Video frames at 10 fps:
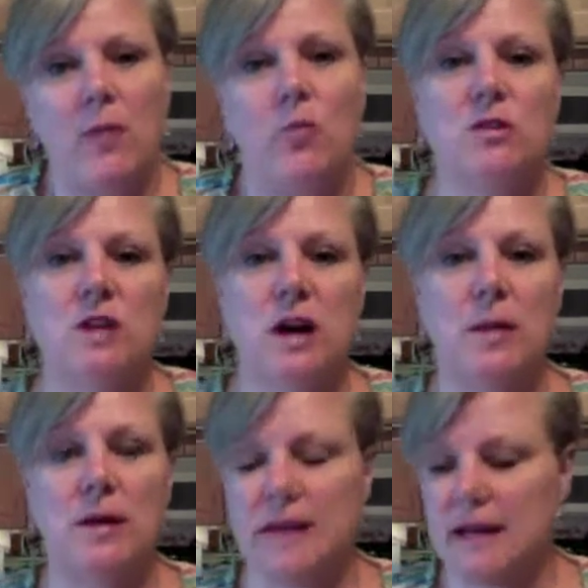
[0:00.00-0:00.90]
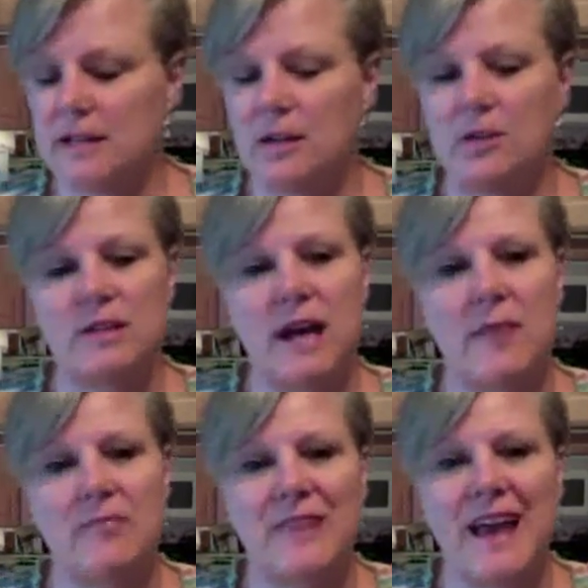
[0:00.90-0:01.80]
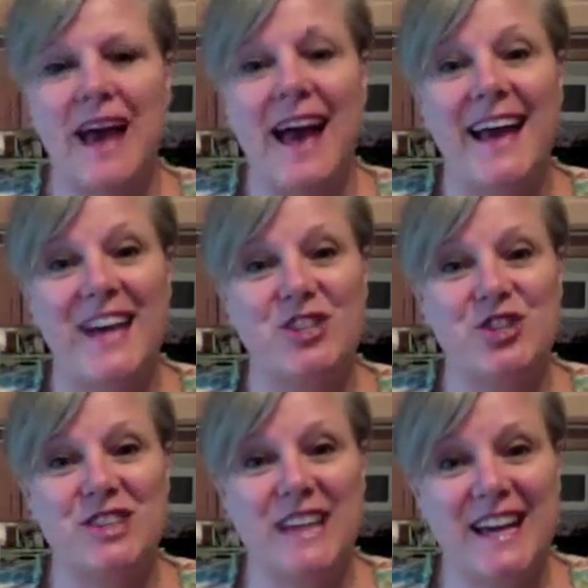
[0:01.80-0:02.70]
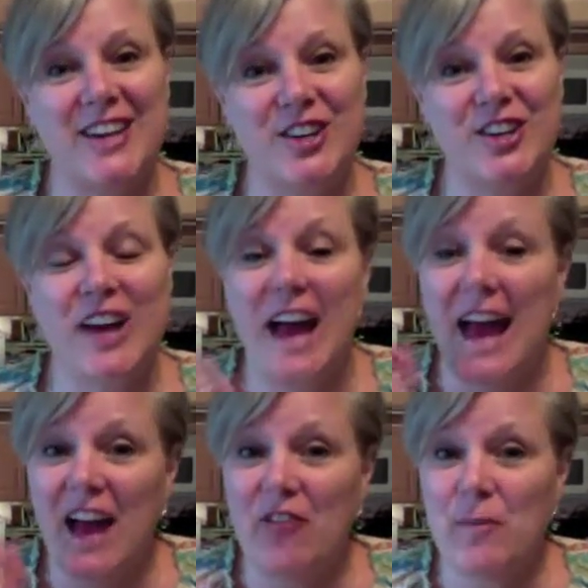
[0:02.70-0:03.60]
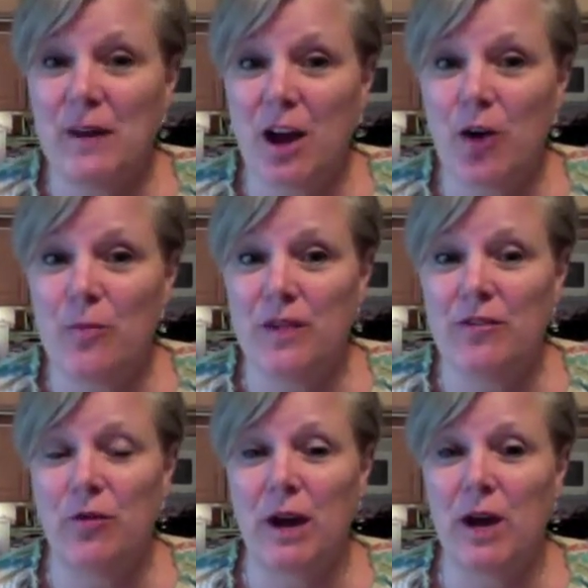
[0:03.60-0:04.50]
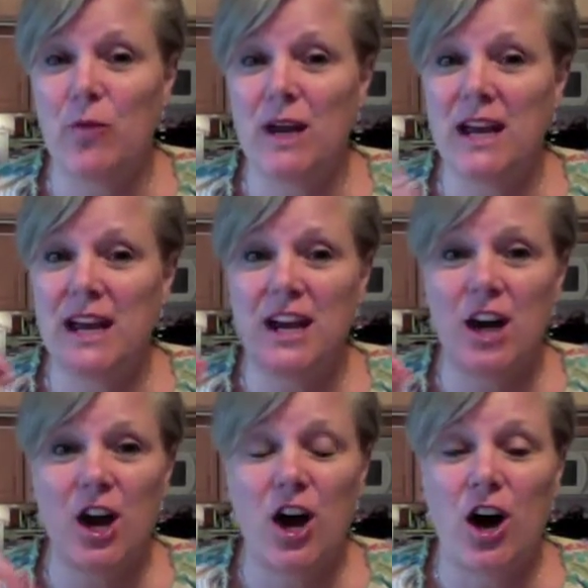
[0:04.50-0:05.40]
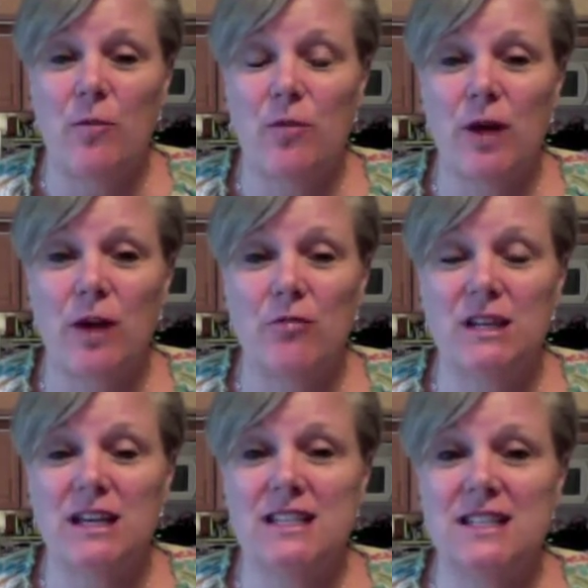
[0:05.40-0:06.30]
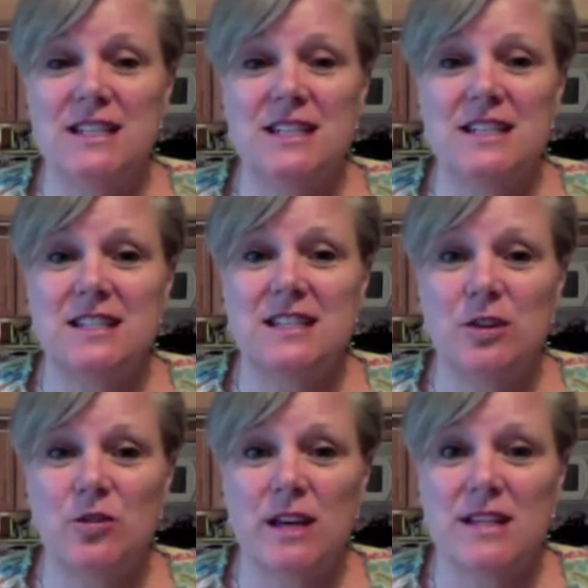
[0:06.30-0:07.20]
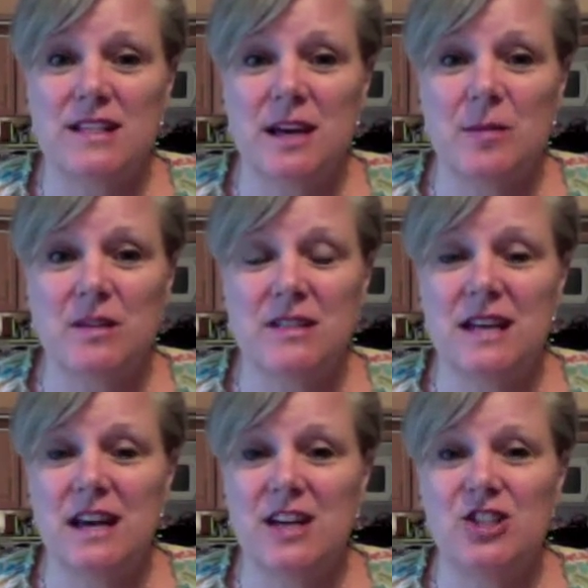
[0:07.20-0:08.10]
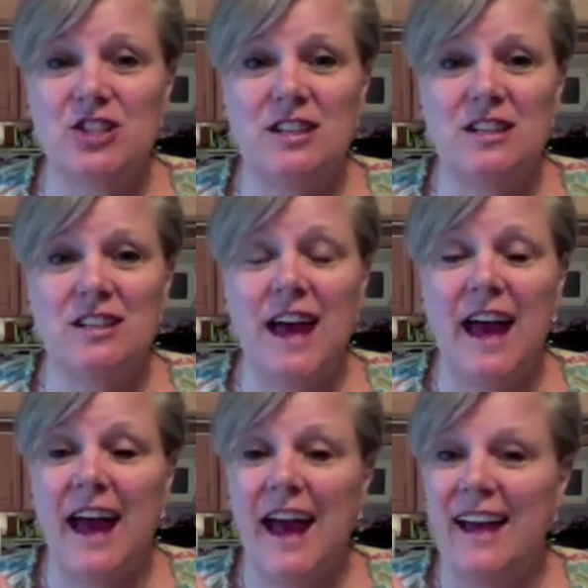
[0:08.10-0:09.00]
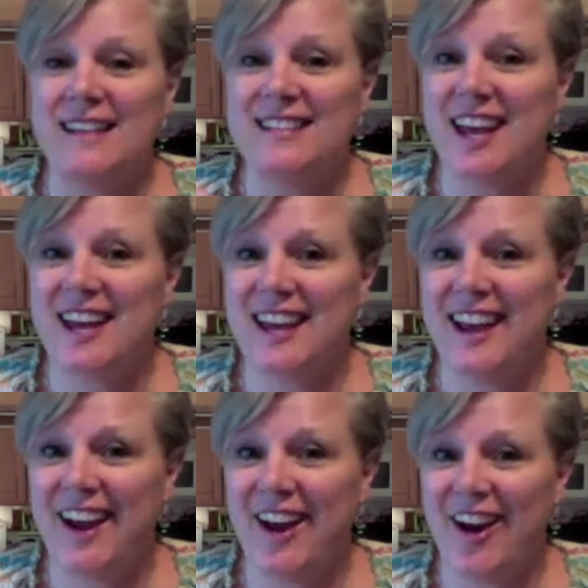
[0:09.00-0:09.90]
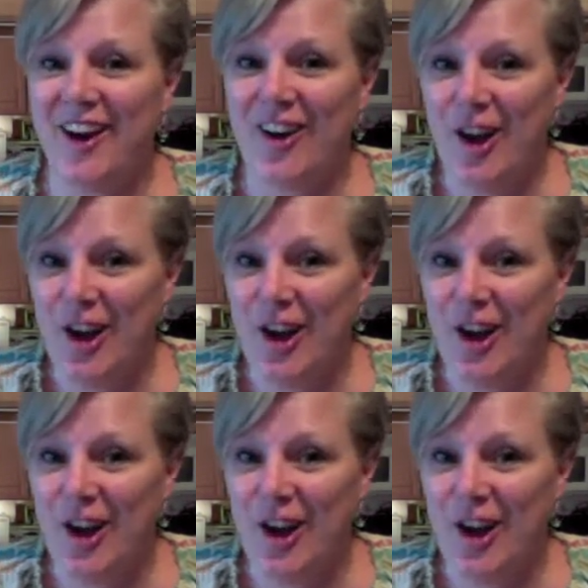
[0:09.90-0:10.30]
we'll talk about that another time. Catch you later, everybody. I hope you have a great week. Um, great releases, great stabilization, and take care,